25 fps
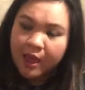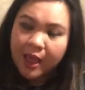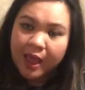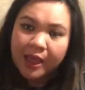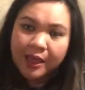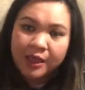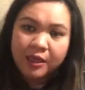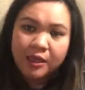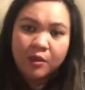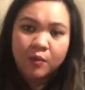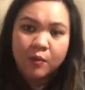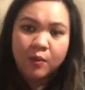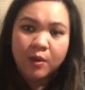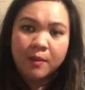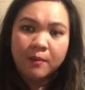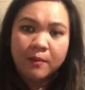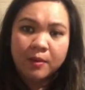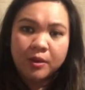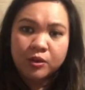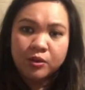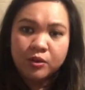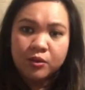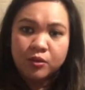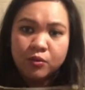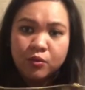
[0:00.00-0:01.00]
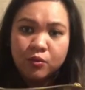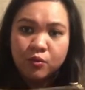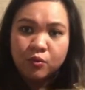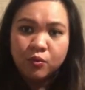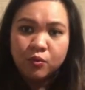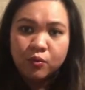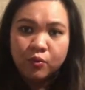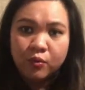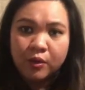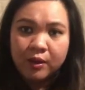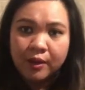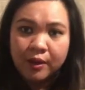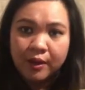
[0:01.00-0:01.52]
I think what I'm gonna
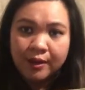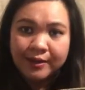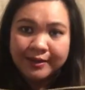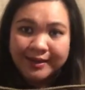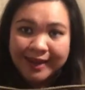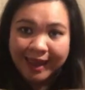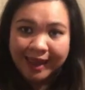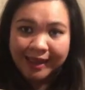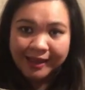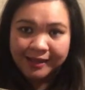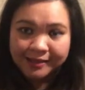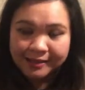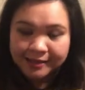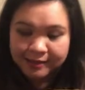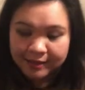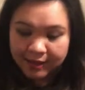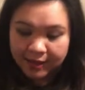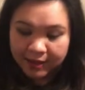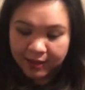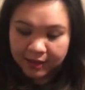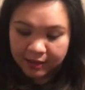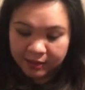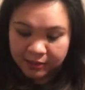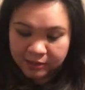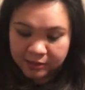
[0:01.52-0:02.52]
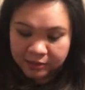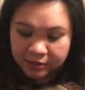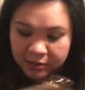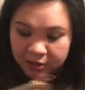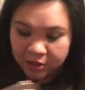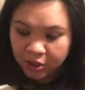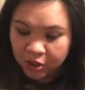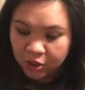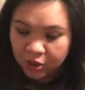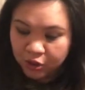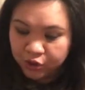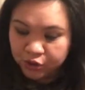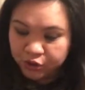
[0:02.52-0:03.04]
do next is
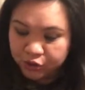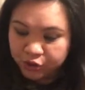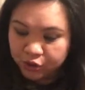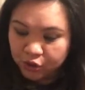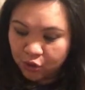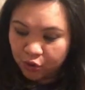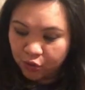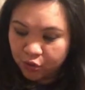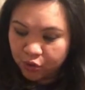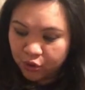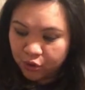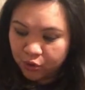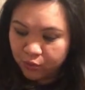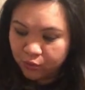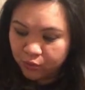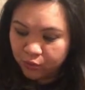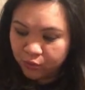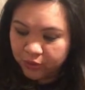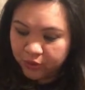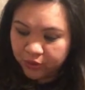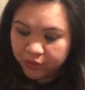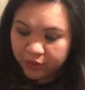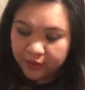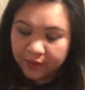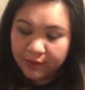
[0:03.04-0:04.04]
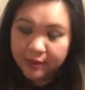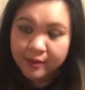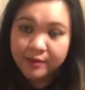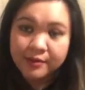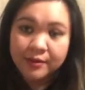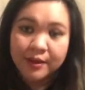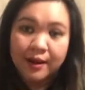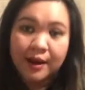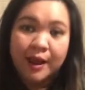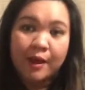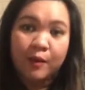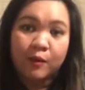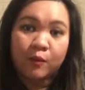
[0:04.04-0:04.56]
show you the thing
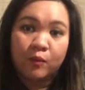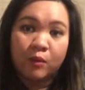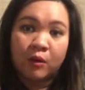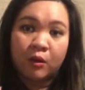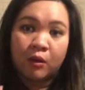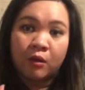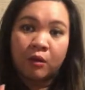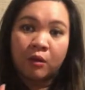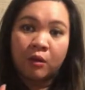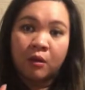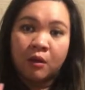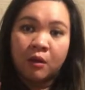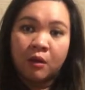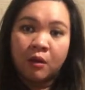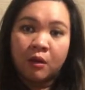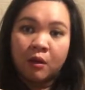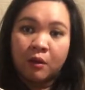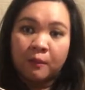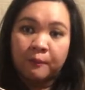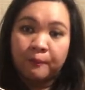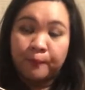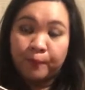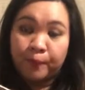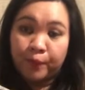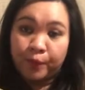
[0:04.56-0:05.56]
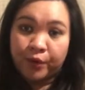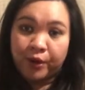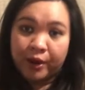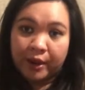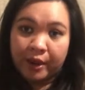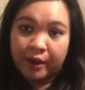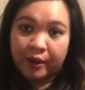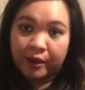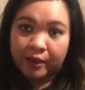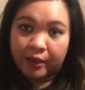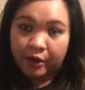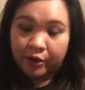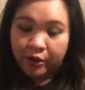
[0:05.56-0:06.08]
that I will put
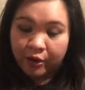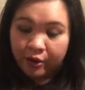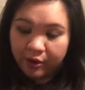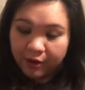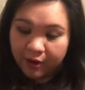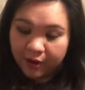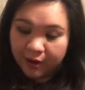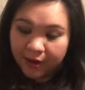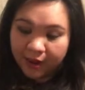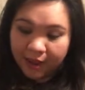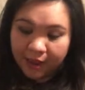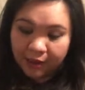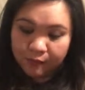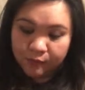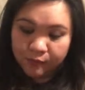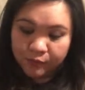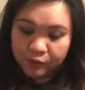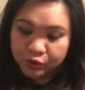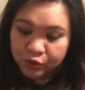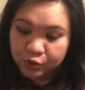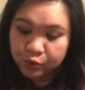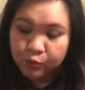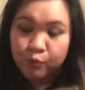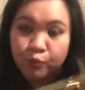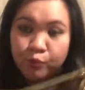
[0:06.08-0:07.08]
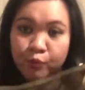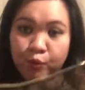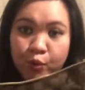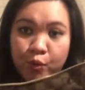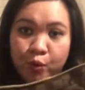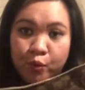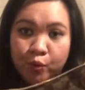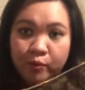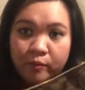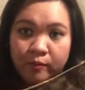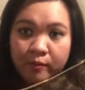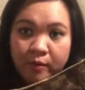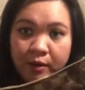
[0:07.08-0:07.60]
in here and how much
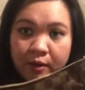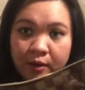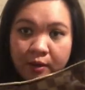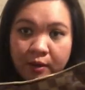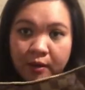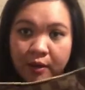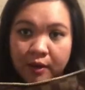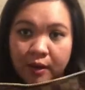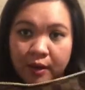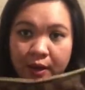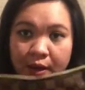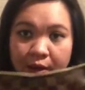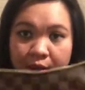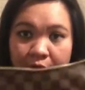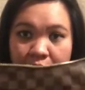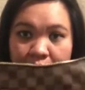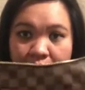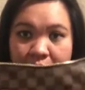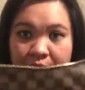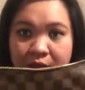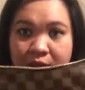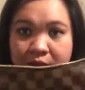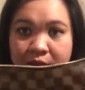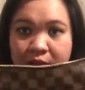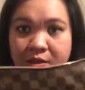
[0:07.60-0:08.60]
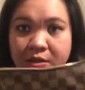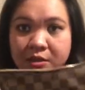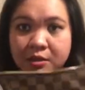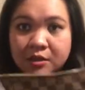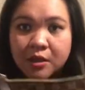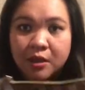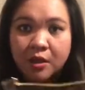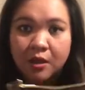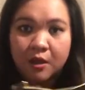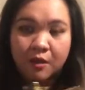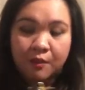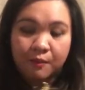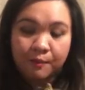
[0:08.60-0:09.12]
room this
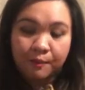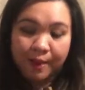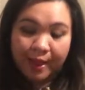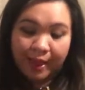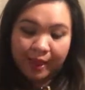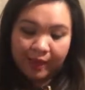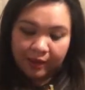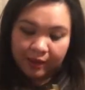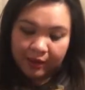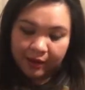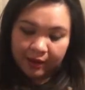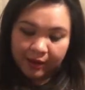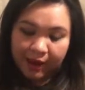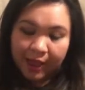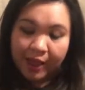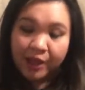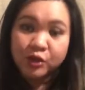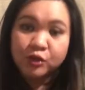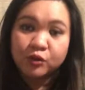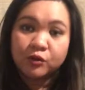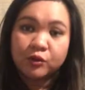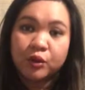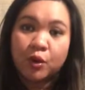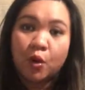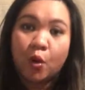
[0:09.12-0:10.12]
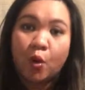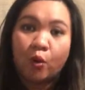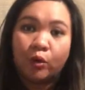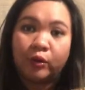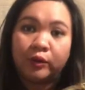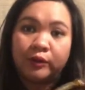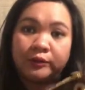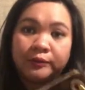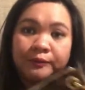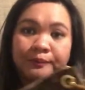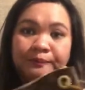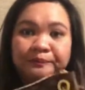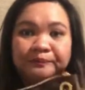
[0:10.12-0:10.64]
bag can actually hold.